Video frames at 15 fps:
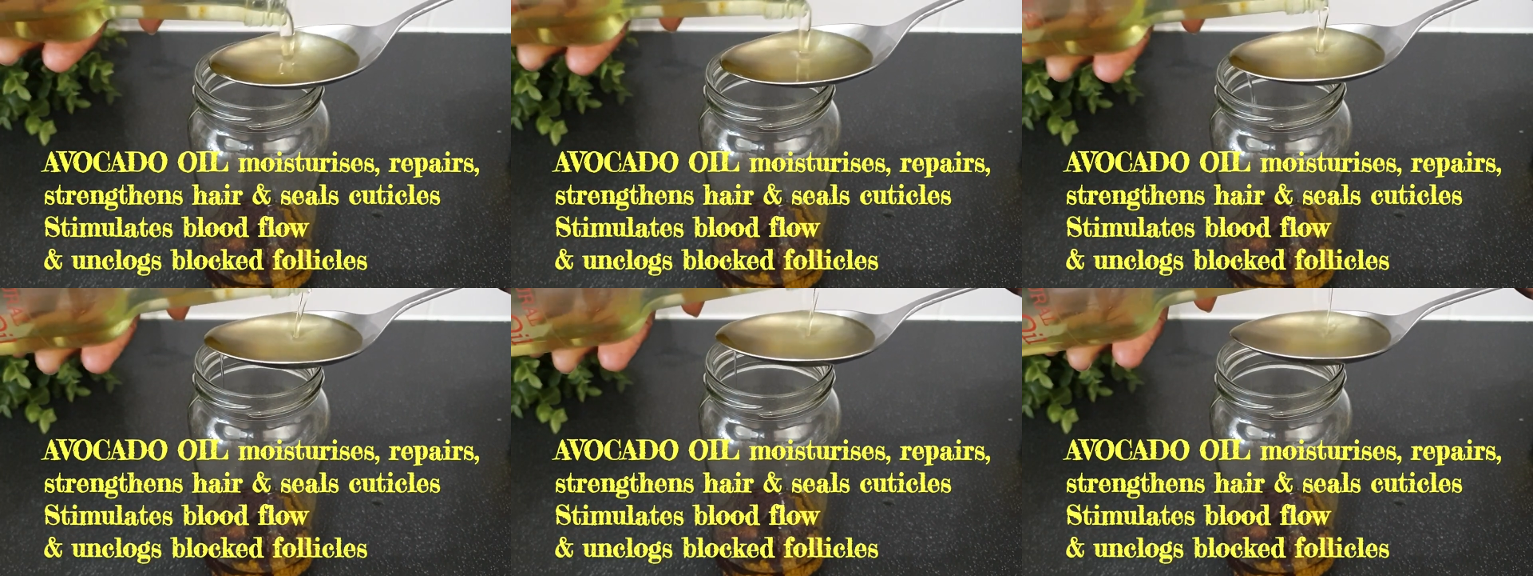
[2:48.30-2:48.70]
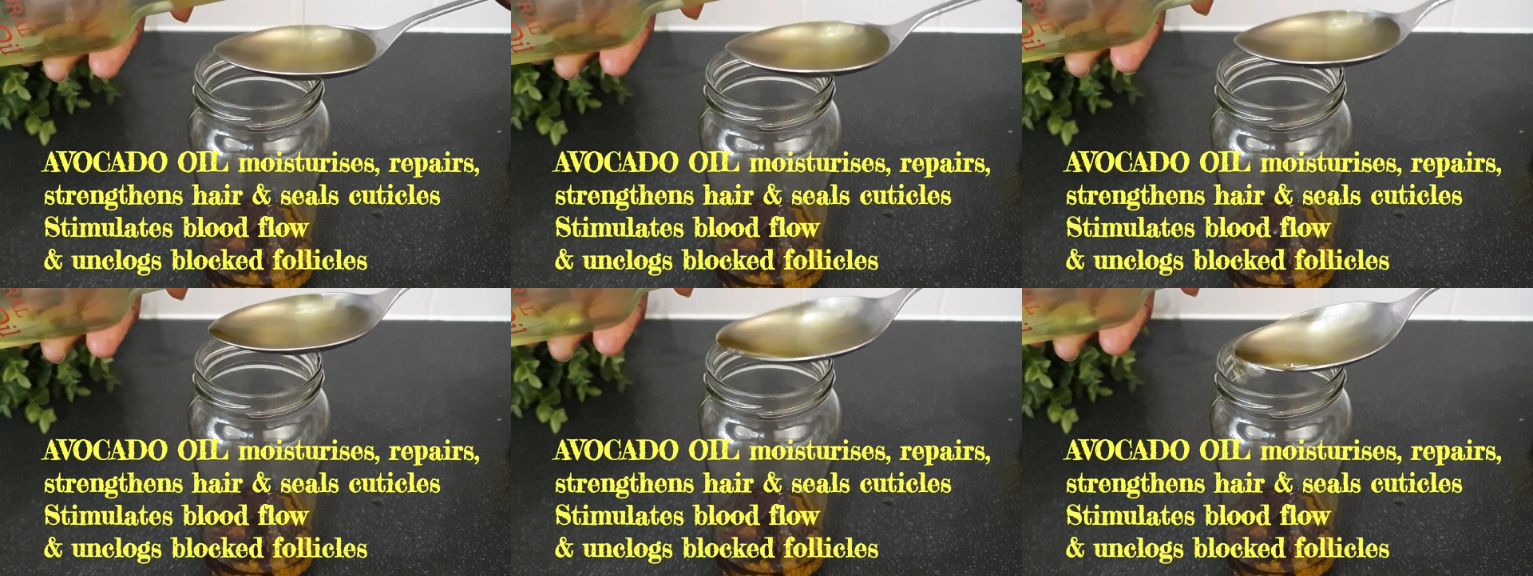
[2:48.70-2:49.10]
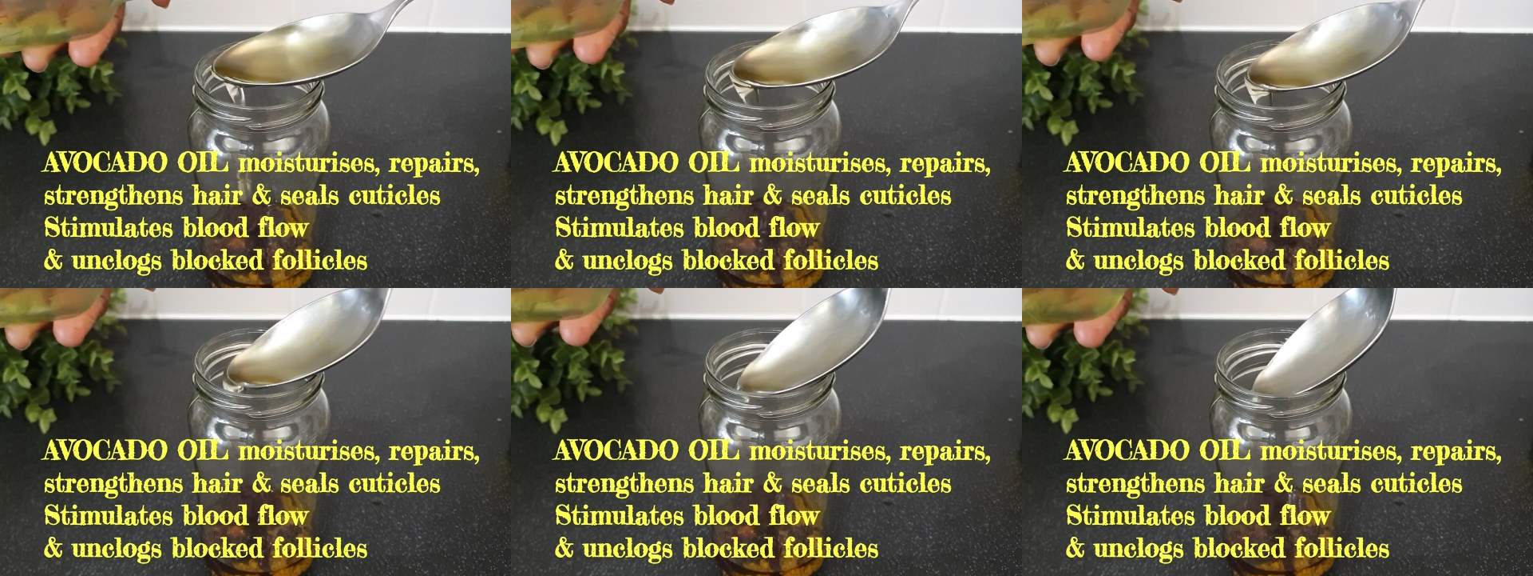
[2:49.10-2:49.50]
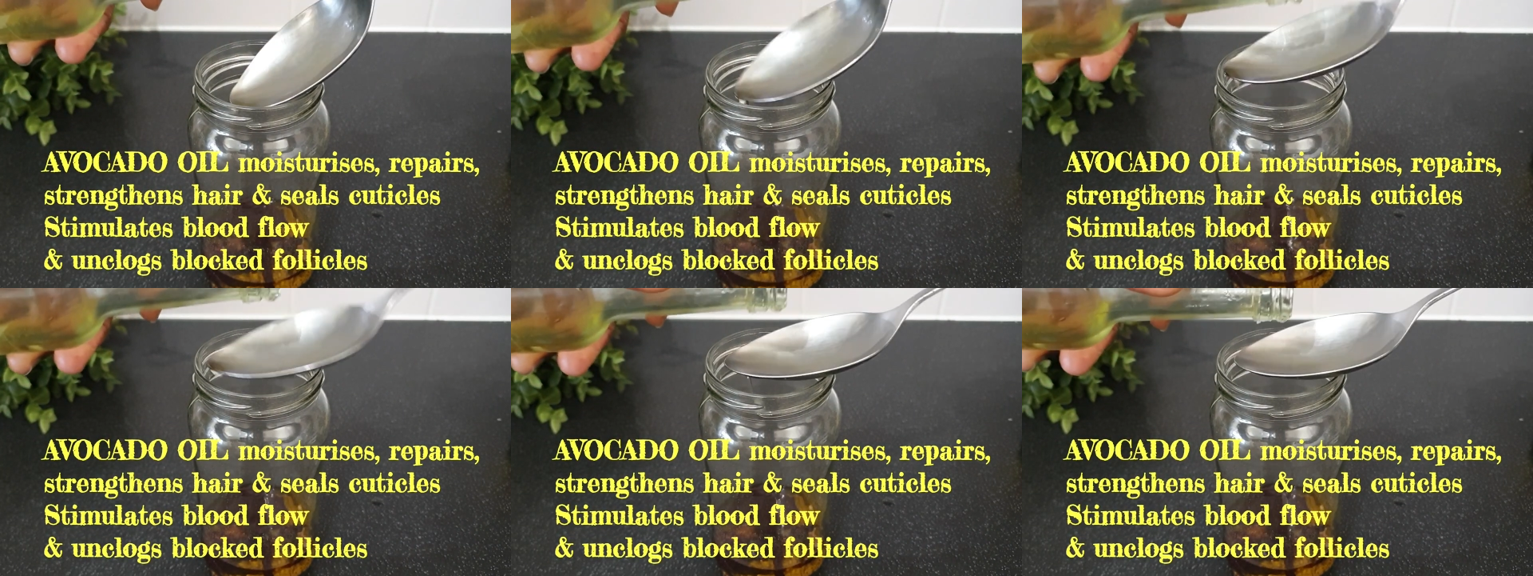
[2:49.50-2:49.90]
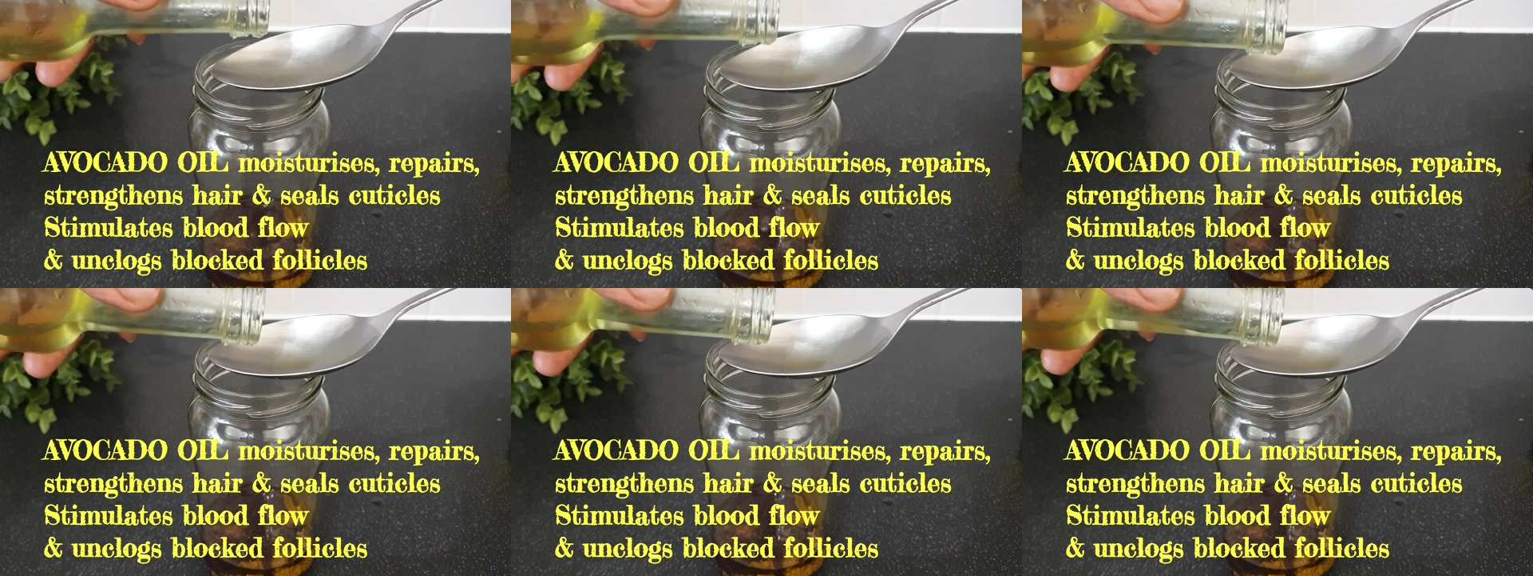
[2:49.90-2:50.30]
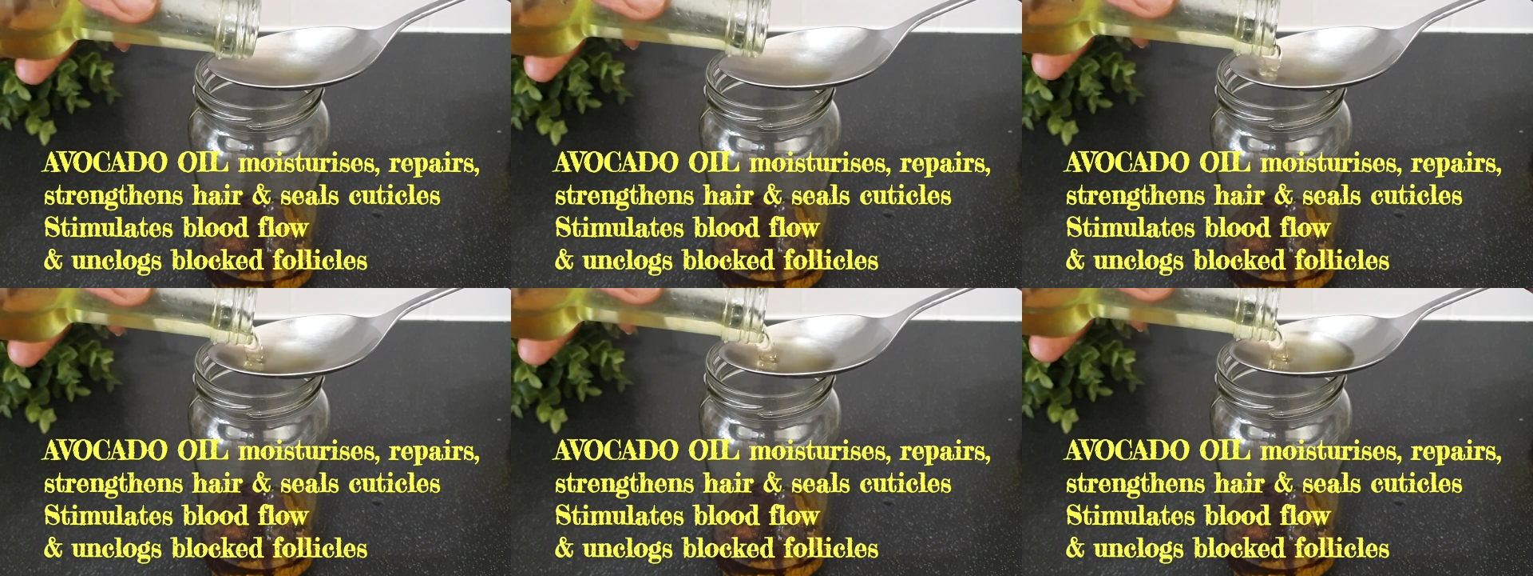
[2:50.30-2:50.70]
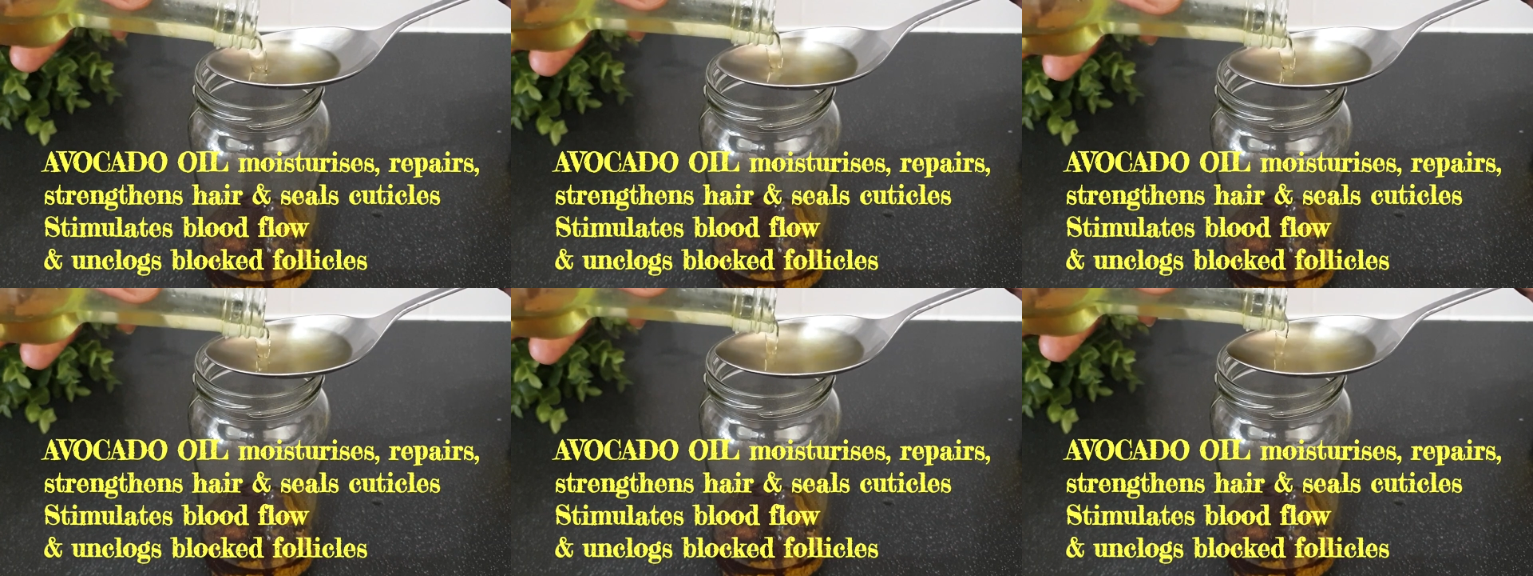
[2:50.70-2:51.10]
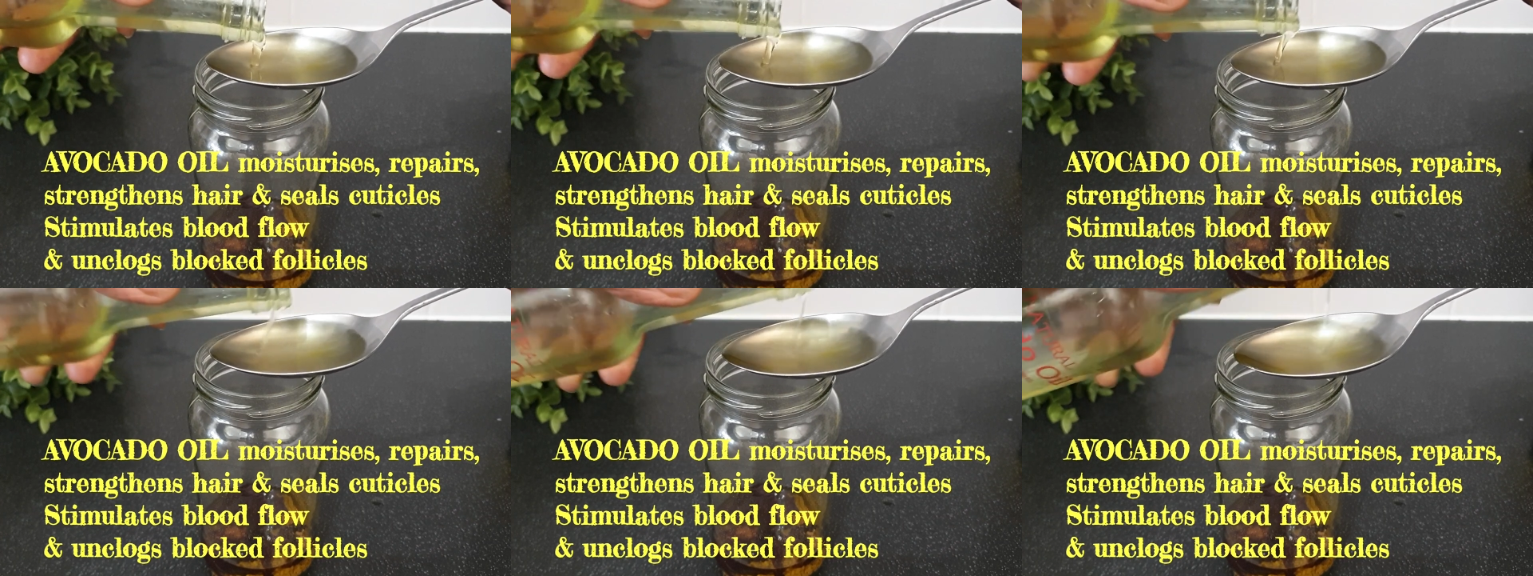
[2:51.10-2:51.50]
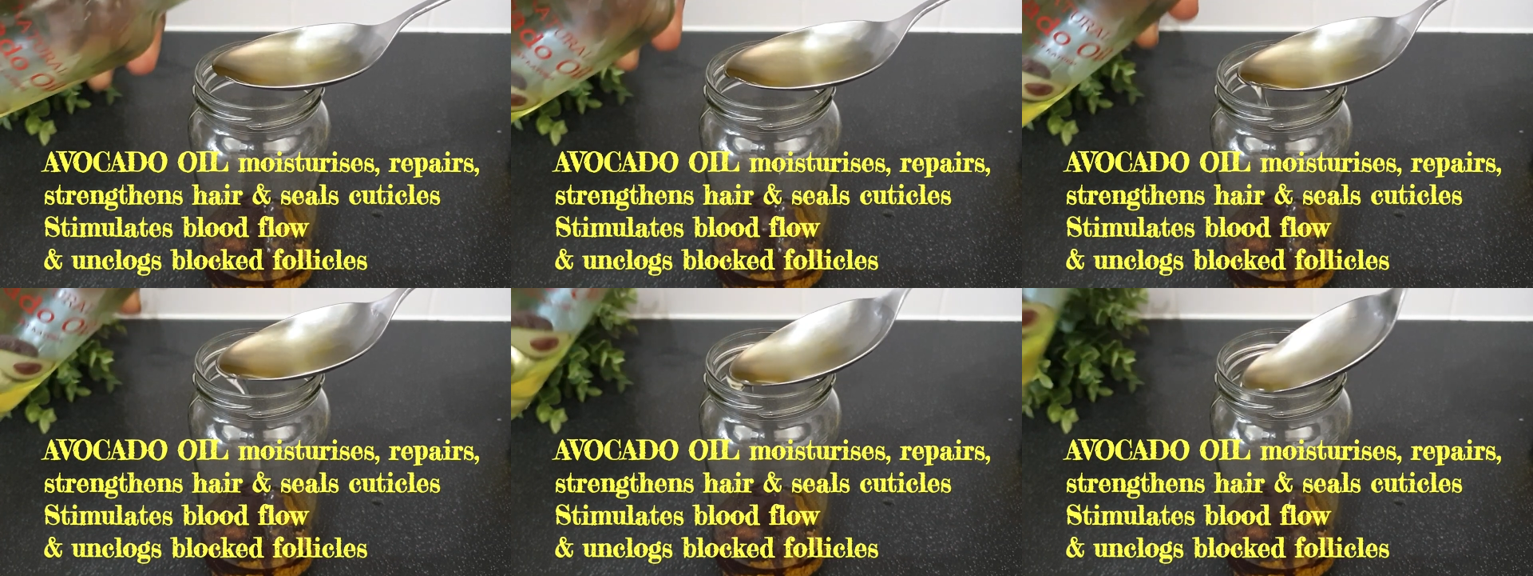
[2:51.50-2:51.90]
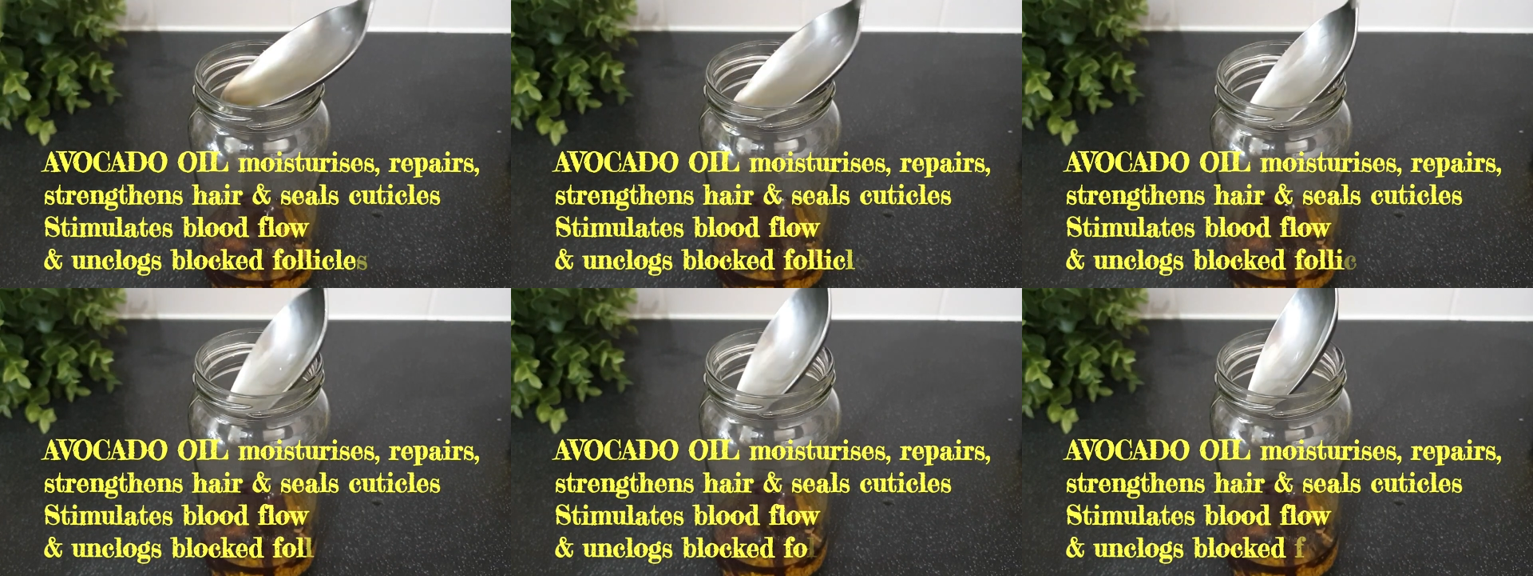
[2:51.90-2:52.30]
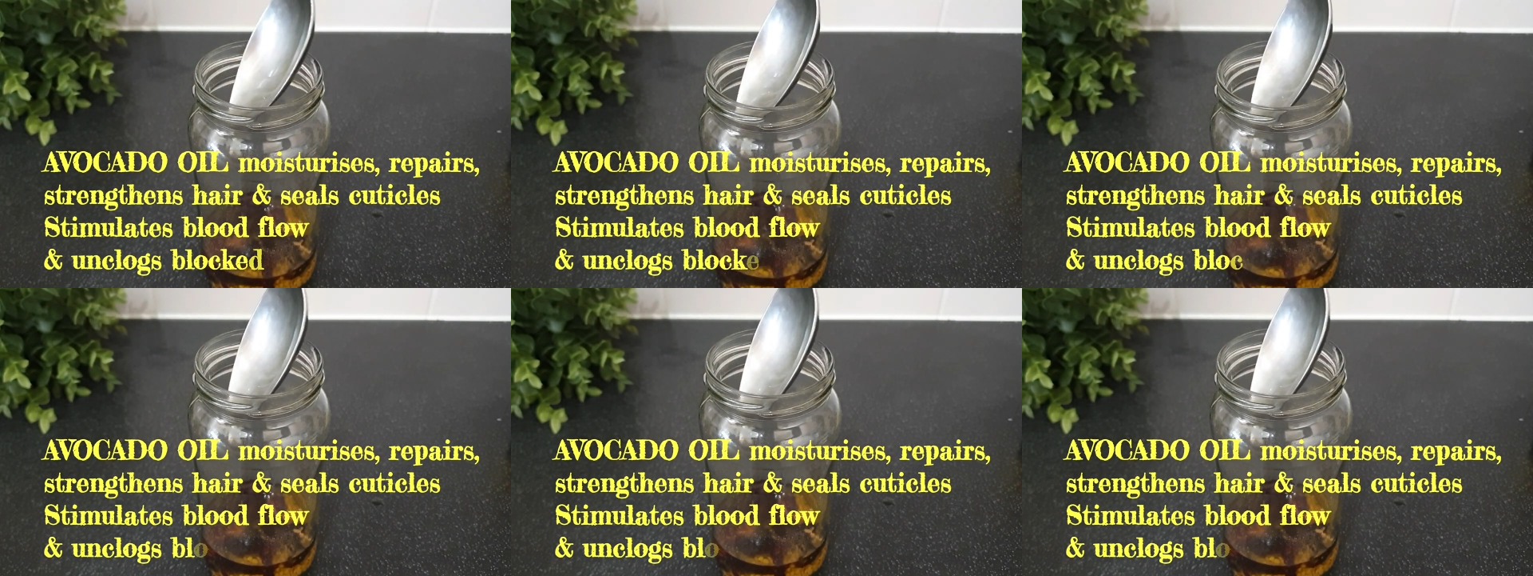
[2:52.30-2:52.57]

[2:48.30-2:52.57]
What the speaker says: Nobody's mouth can be seen.